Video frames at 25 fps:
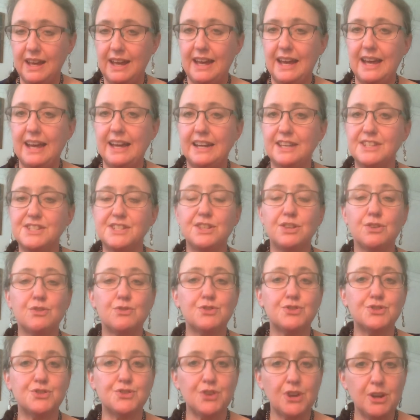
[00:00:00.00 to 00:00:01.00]
And it's an
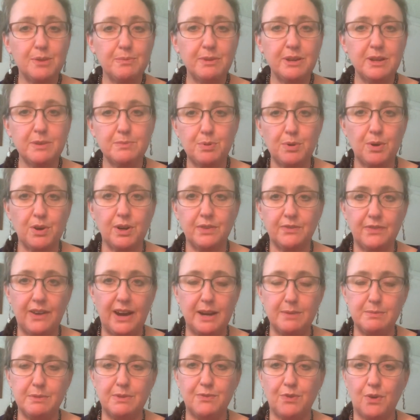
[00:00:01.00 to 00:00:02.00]
extremely important
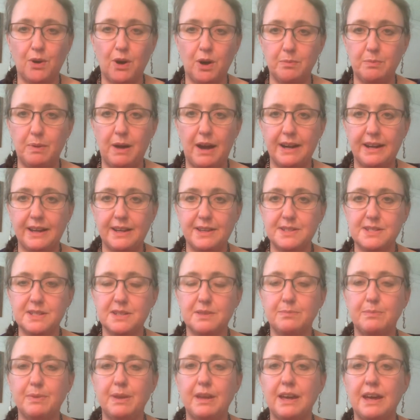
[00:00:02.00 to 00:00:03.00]
vitamin for our bodies
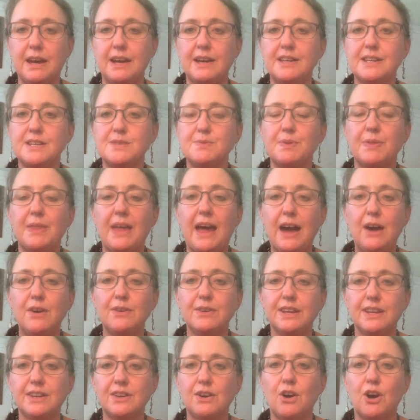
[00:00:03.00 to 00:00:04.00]
because
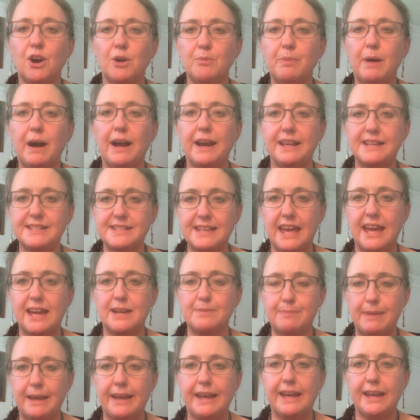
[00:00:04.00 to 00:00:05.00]
without it, our bodies
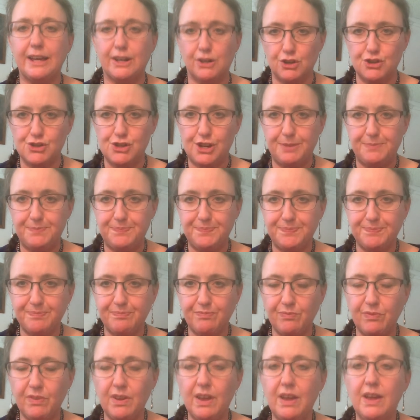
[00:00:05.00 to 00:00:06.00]
can't make energy.
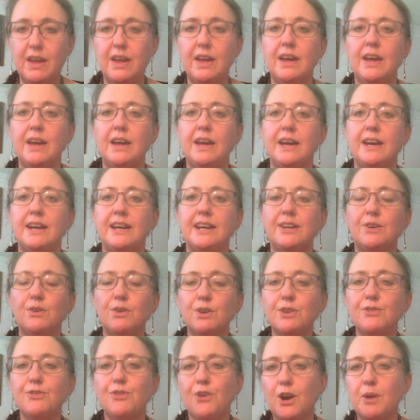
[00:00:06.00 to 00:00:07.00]
In
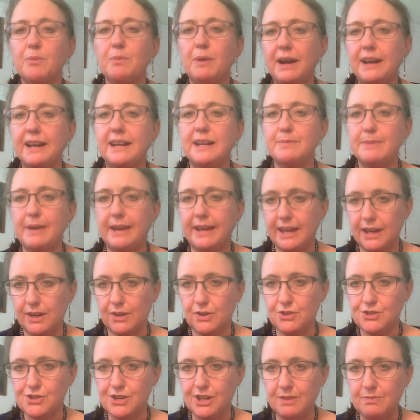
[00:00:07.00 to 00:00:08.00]
order for our body to make
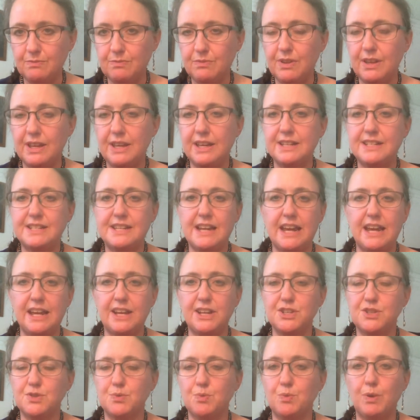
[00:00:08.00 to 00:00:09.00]
energy, it
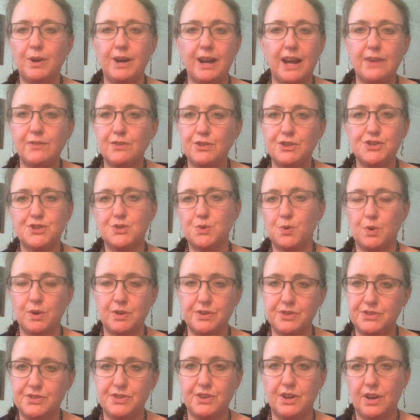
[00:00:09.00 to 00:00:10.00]
takes whatever
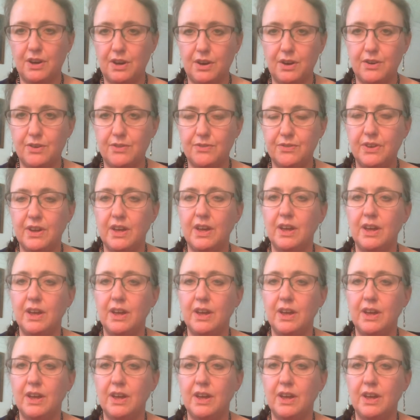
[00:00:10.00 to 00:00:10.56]
source of